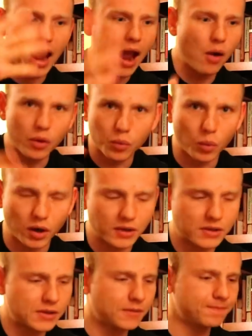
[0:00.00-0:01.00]
how it
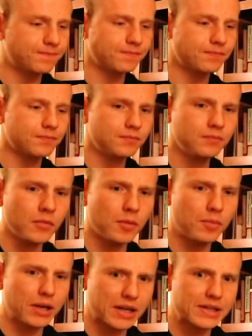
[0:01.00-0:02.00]
works
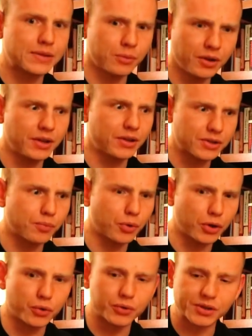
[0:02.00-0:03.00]
because really there's some
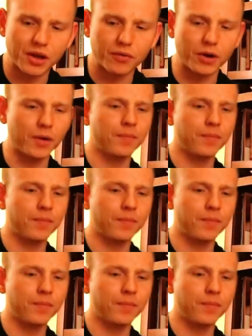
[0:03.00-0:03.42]
pretty cool stuff